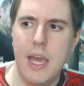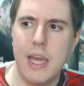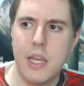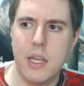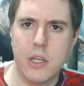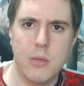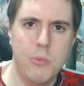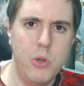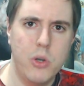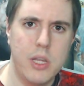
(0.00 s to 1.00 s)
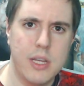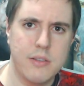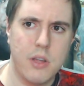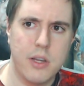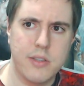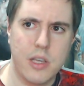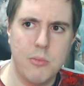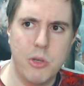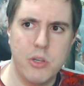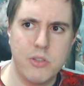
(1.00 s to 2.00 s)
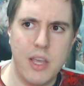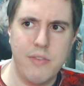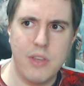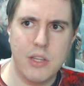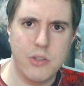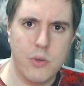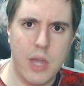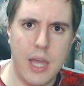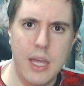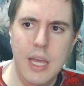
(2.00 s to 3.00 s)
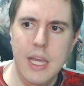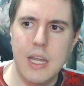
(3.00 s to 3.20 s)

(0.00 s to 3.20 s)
in a community, and as long as that community is safe, then it's okay.